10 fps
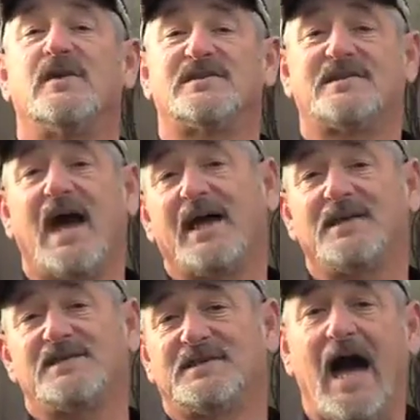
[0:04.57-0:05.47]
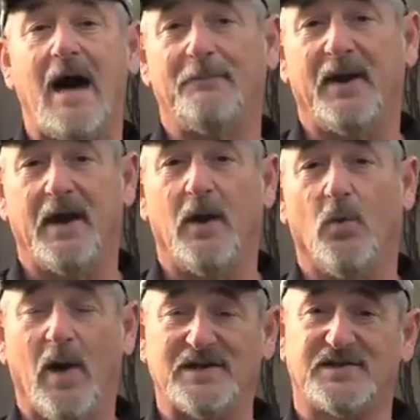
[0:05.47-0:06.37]
the second stop on our
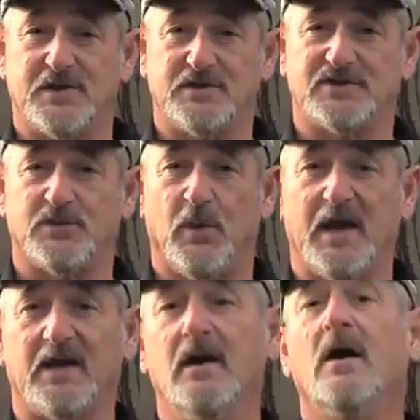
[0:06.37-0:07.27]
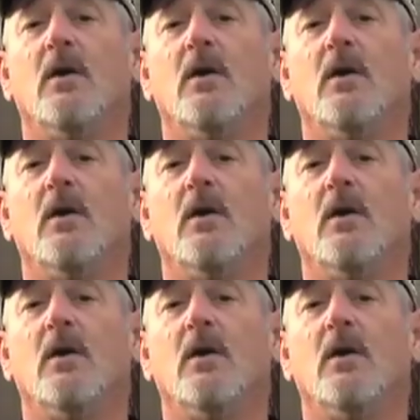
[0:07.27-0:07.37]
western swing.